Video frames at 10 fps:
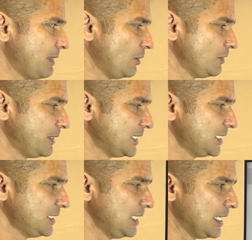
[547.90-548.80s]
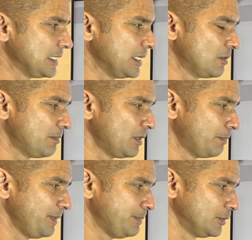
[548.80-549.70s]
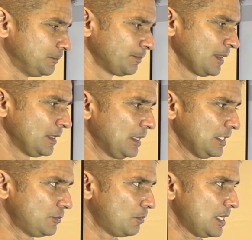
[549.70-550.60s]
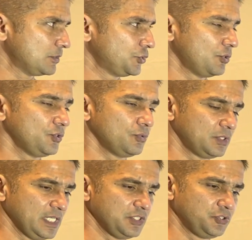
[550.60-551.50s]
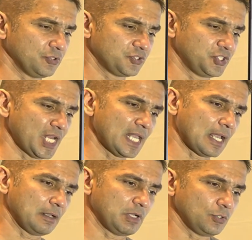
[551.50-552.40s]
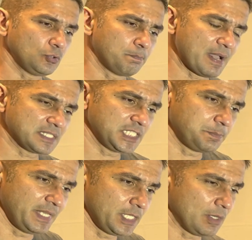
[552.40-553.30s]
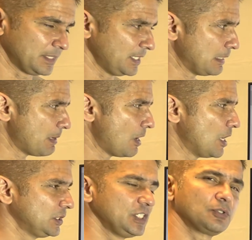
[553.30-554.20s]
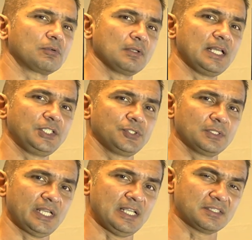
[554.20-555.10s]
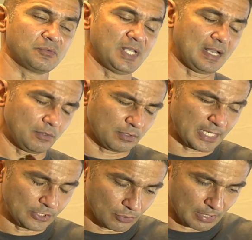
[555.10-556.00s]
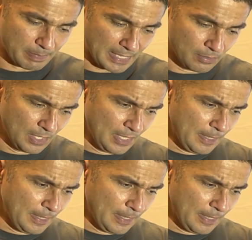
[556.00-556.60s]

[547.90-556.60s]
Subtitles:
biodiversity and the number of people. I don't want to show you this just yet. I want you to pause this video and think about how this correlation is. We had already talked about